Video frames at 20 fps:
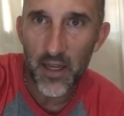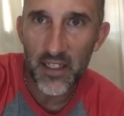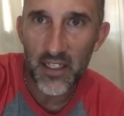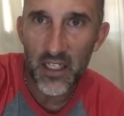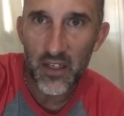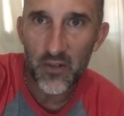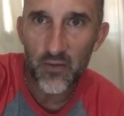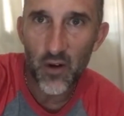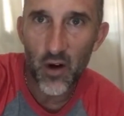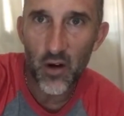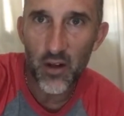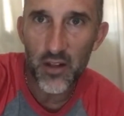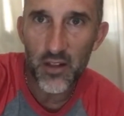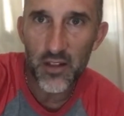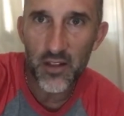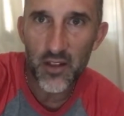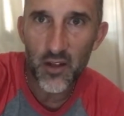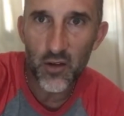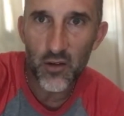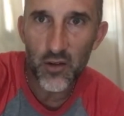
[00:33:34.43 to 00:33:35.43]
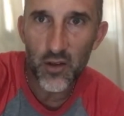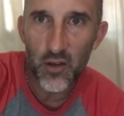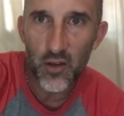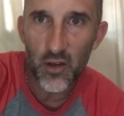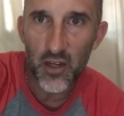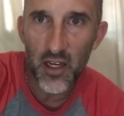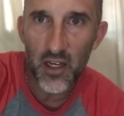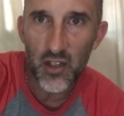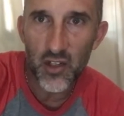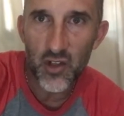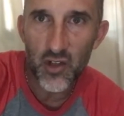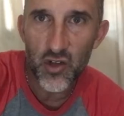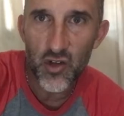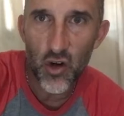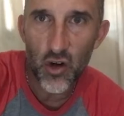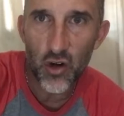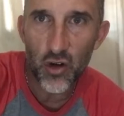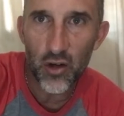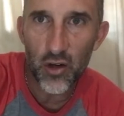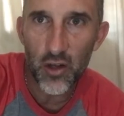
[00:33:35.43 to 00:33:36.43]
default is still to look
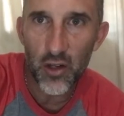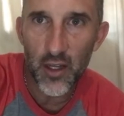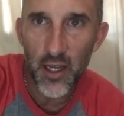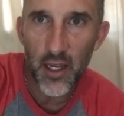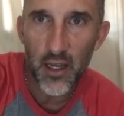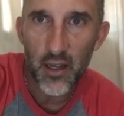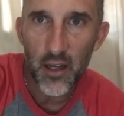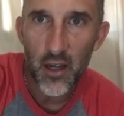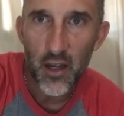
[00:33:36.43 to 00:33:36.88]
externally